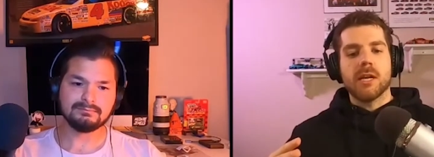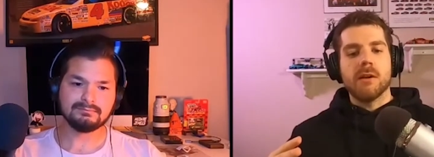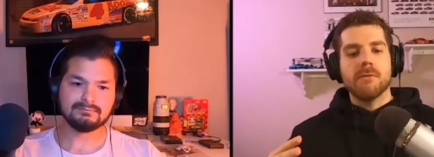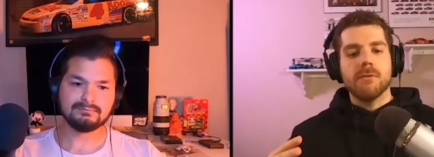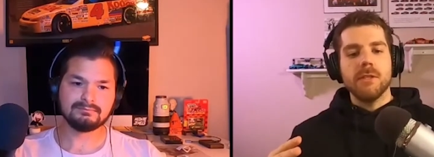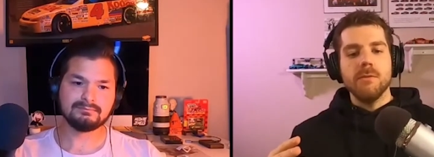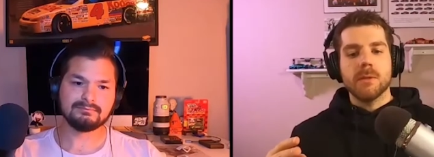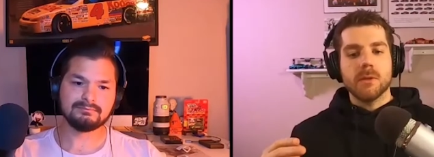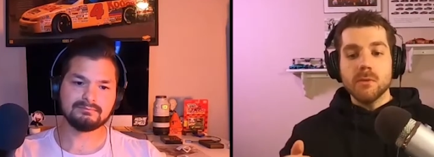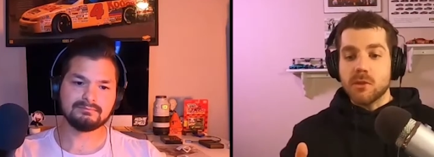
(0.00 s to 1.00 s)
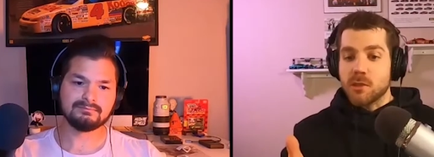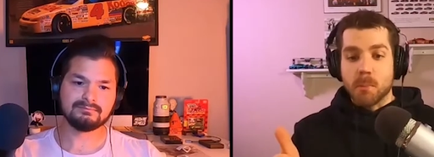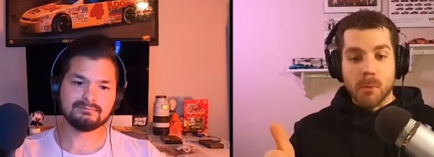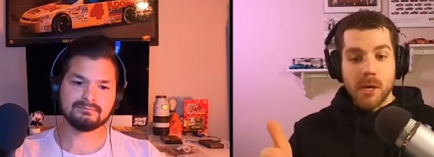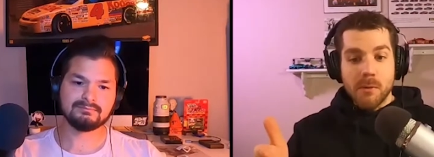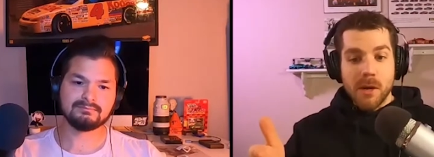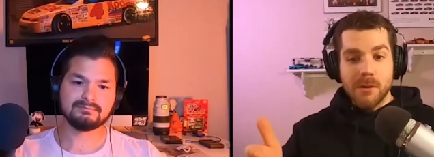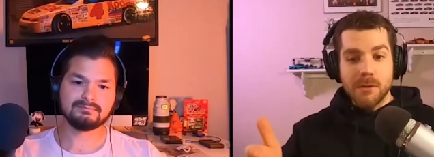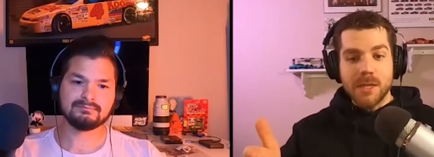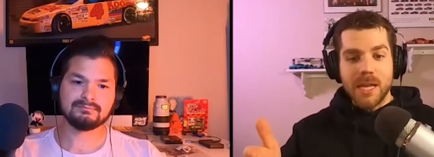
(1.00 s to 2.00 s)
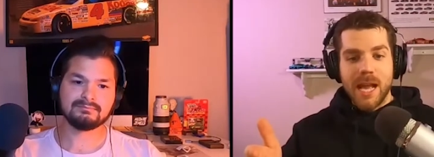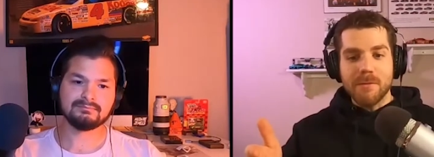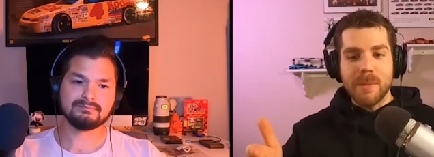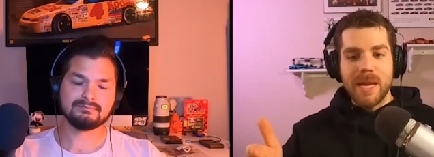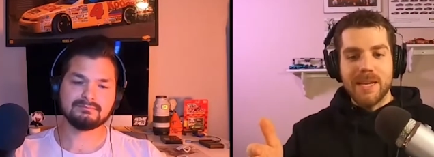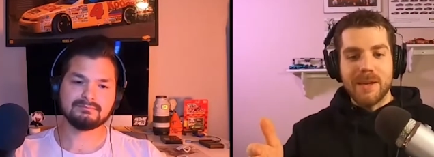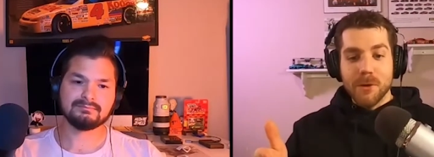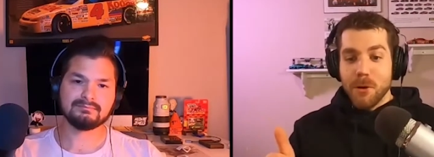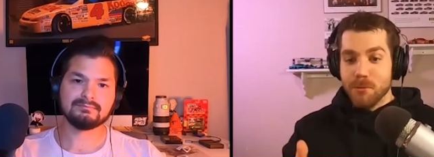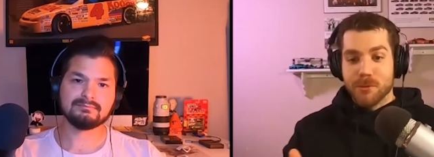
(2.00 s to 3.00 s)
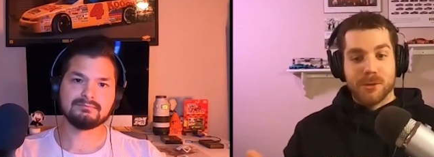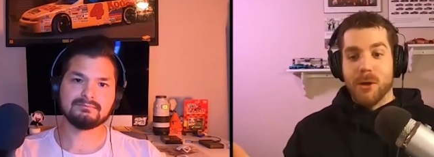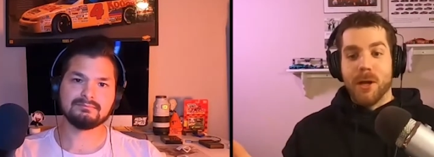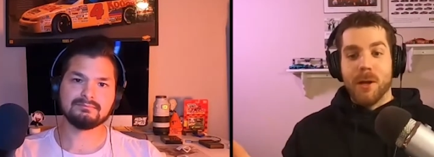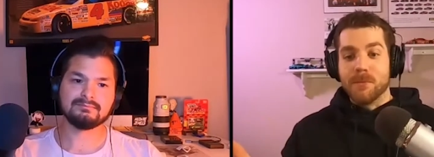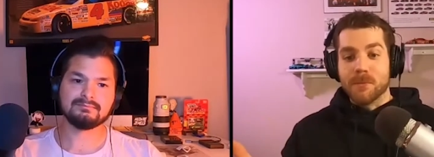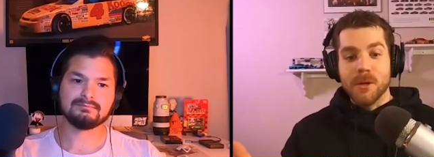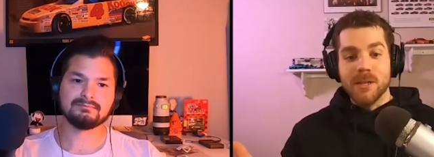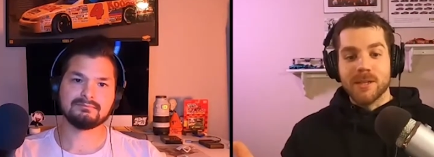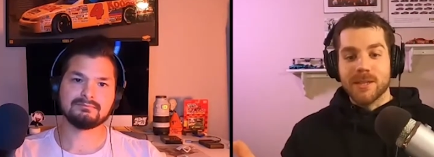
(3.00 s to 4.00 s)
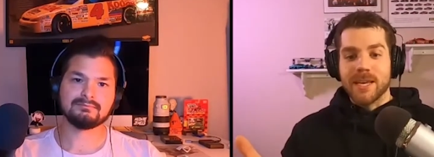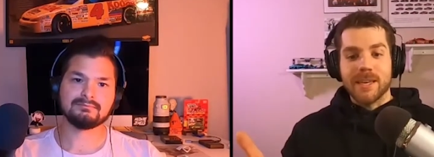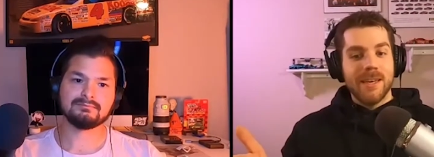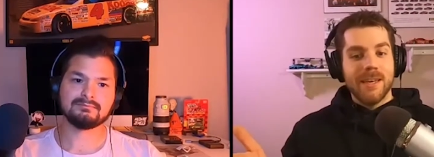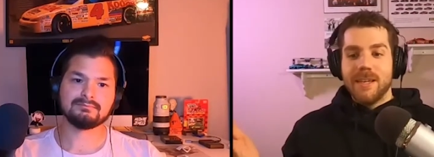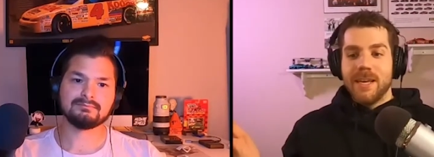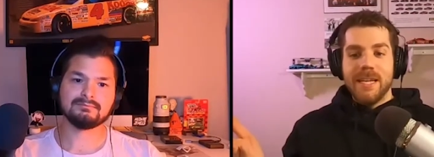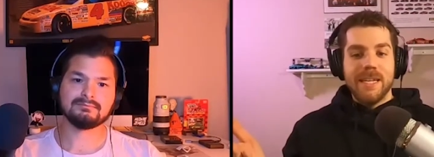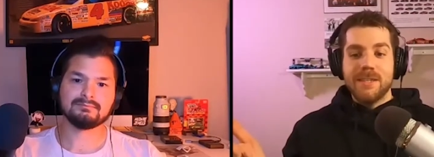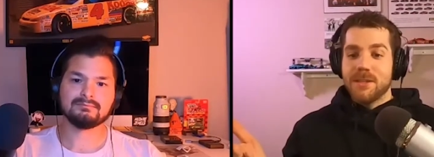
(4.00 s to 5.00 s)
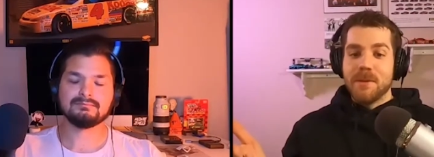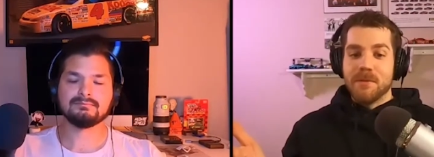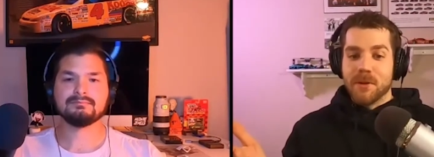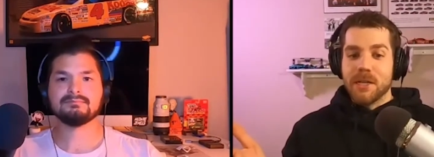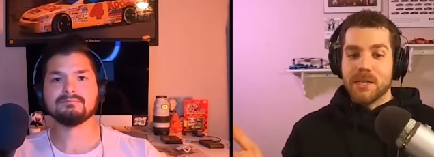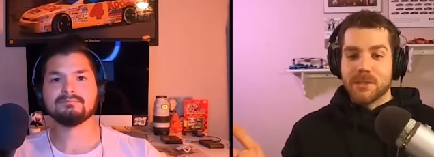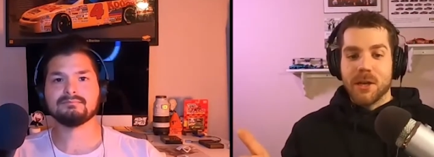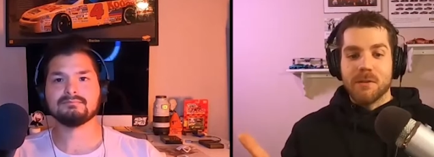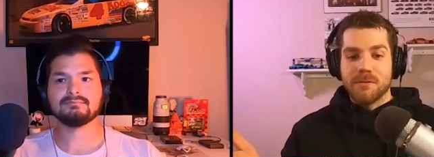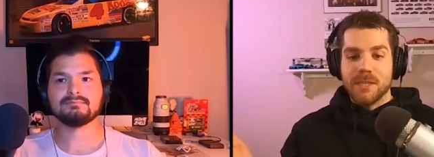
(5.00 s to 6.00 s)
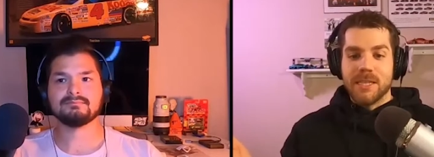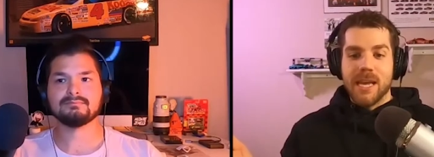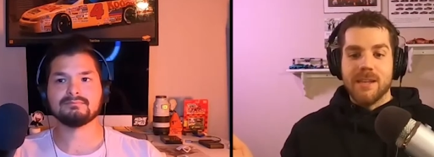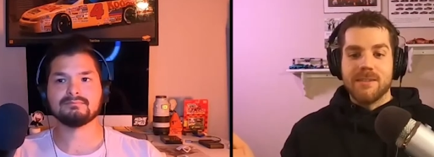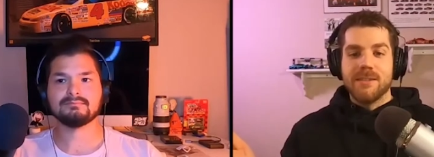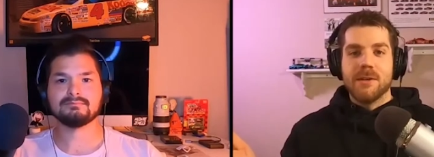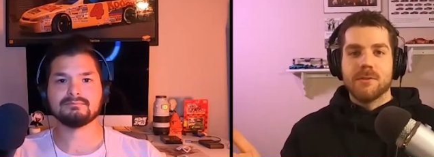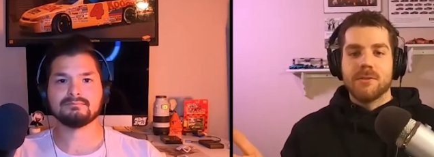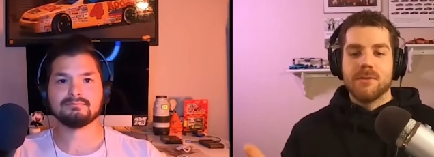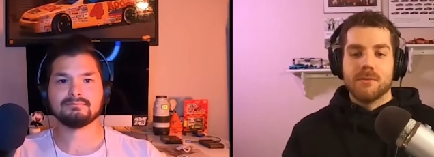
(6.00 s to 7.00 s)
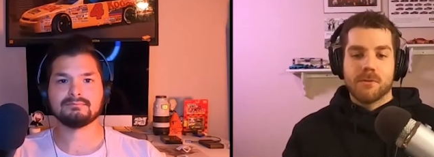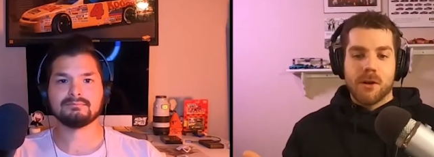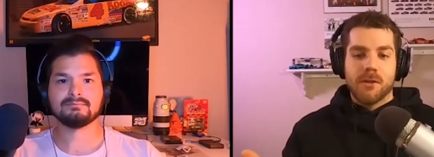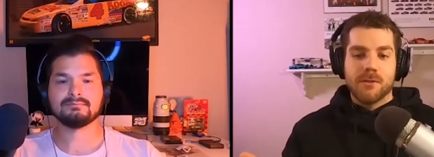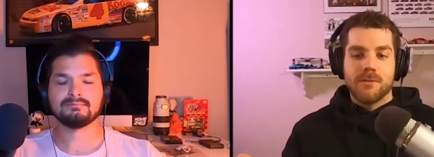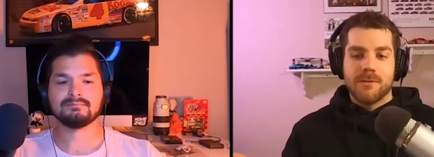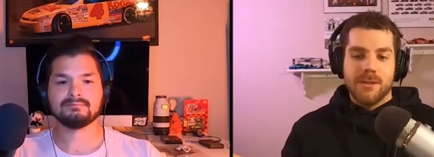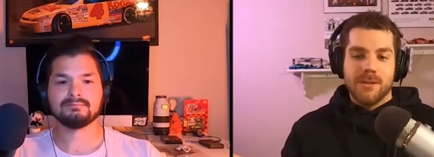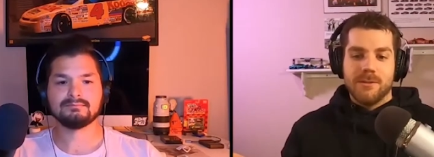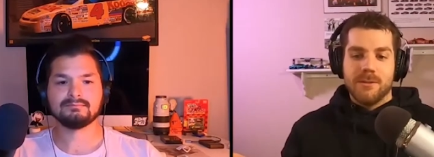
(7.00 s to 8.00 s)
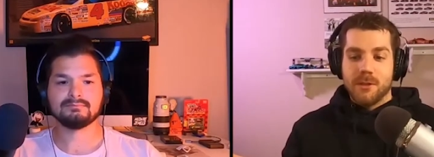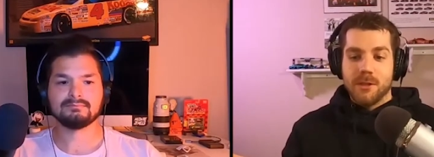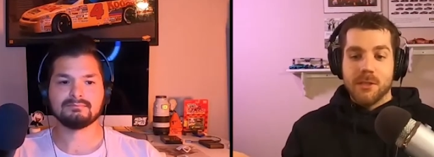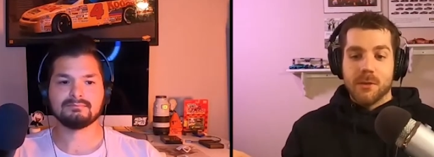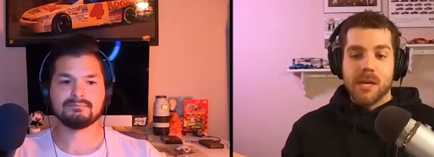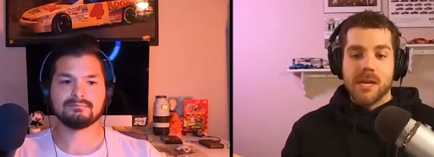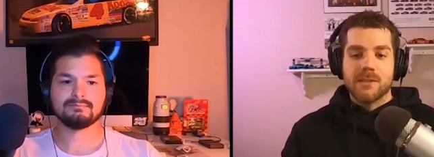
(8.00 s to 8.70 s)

Speaker 1: out for you. But those sprint rounds they have, man, if you don't start up front, like it, it's going to be very tough to get, you know, to the front of the, the you know, to lead the race.